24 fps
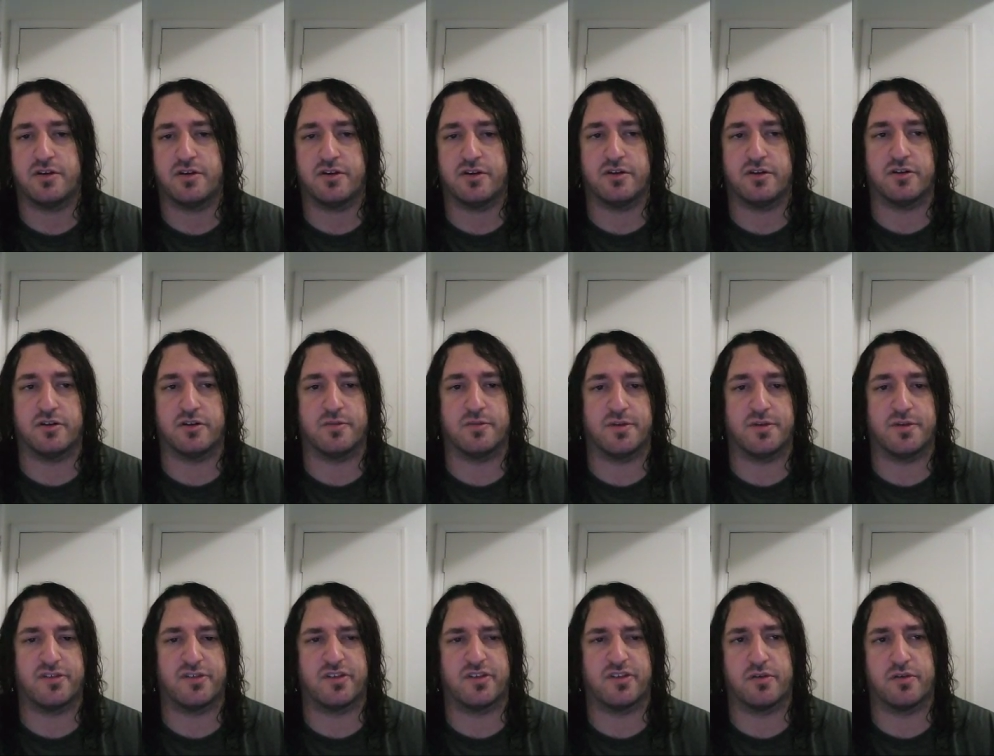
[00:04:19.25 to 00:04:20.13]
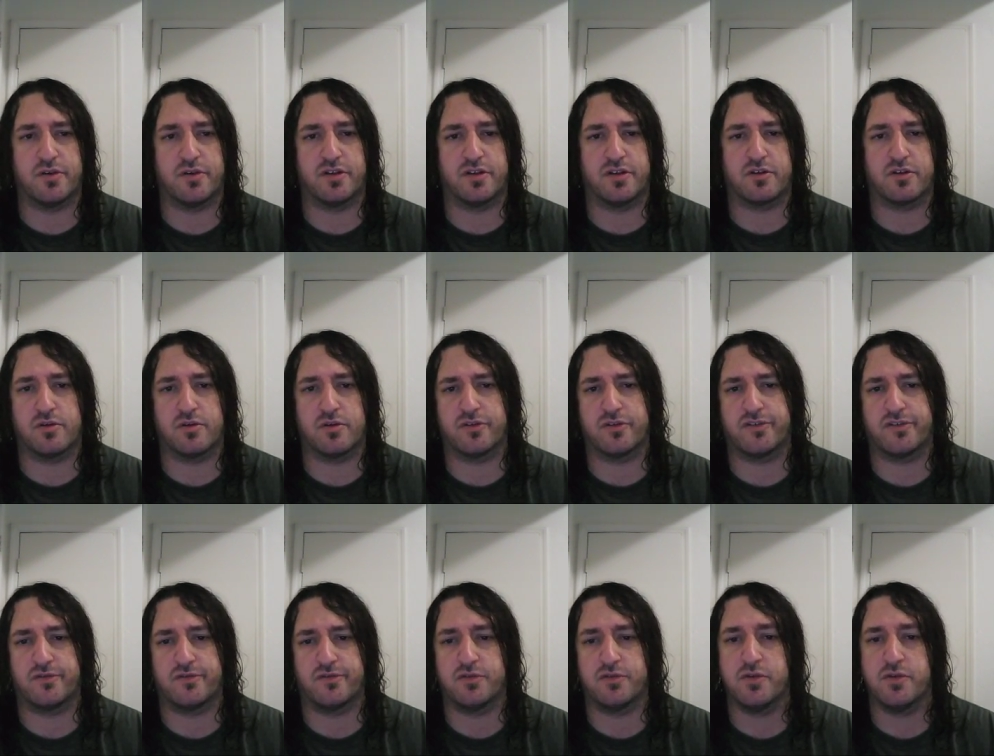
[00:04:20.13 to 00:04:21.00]
You know what I mean? So in the course
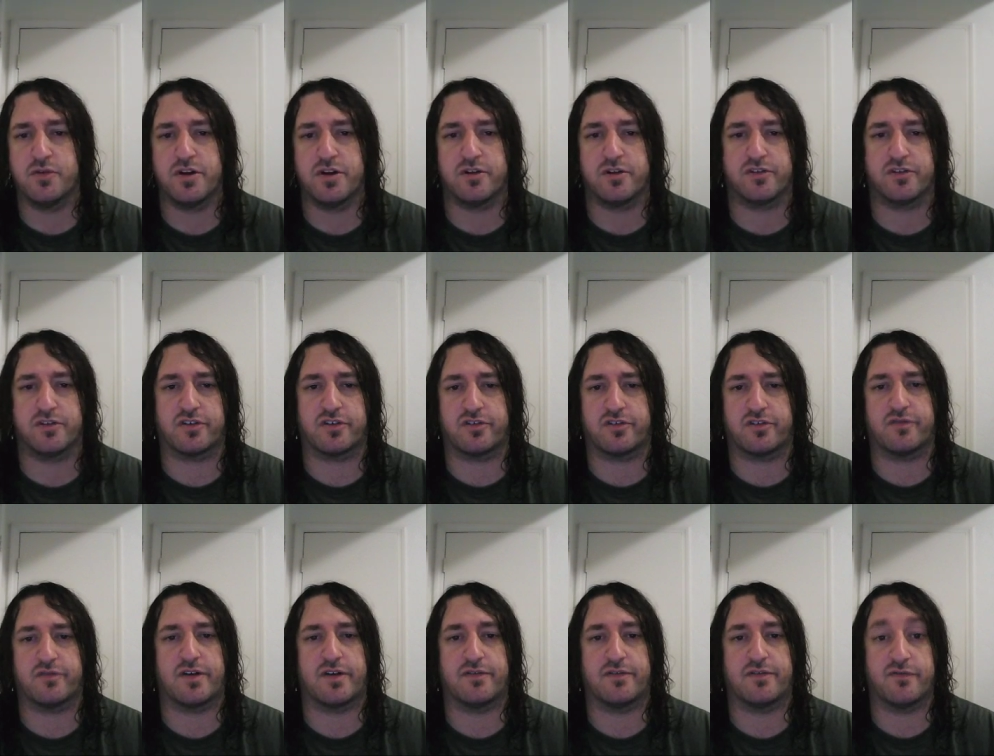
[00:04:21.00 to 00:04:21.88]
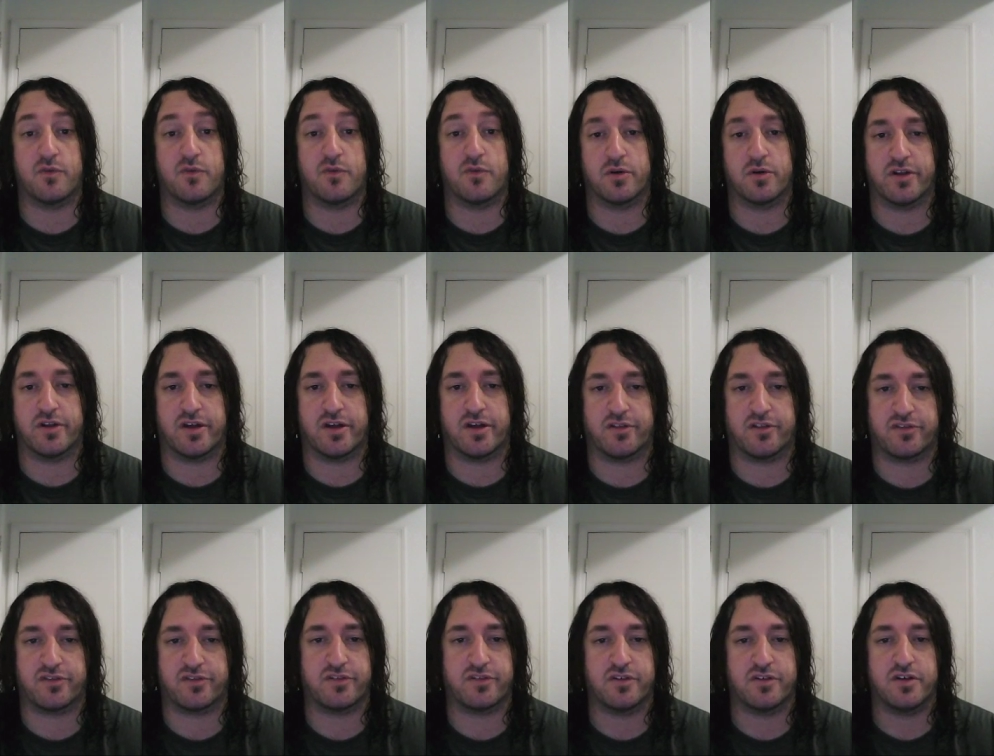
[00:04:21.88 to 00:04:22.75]
of 2 years, I survived four
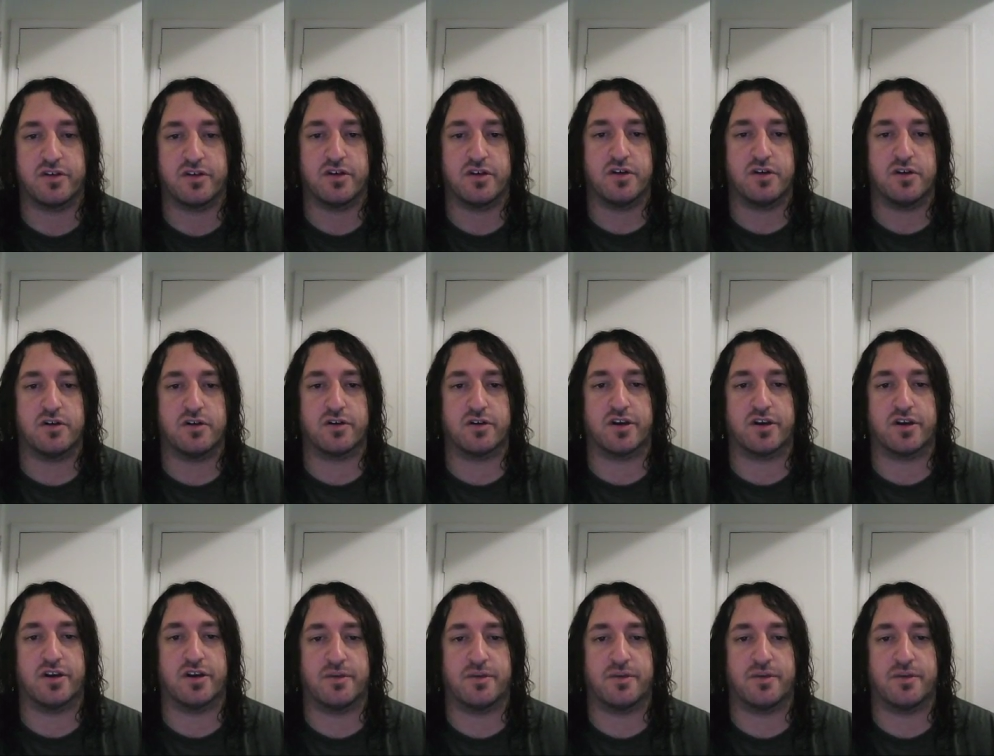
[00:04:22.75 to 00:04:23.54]
deaths. Okay?